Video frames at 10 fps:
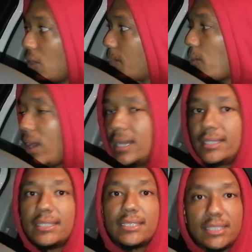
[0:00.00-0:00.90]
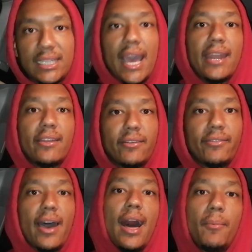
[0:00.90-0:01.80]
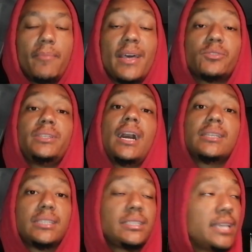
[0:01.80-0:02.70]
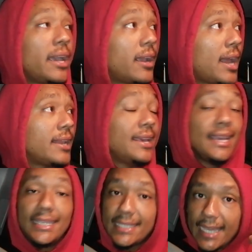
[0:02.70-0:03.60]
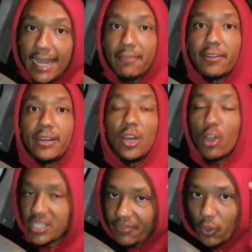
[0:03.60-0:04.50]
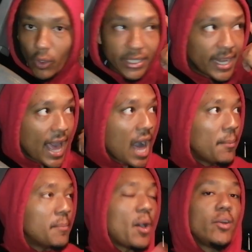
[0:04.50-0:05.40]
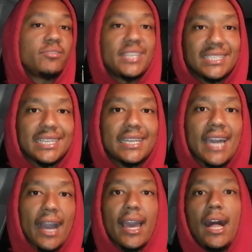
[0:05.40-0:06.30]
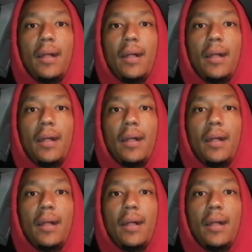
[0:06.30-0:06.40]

dope quality is the standard of an album. That's what Youngsta is saying, right? He's clever. Because if you called it an album, I would have said it's a cuck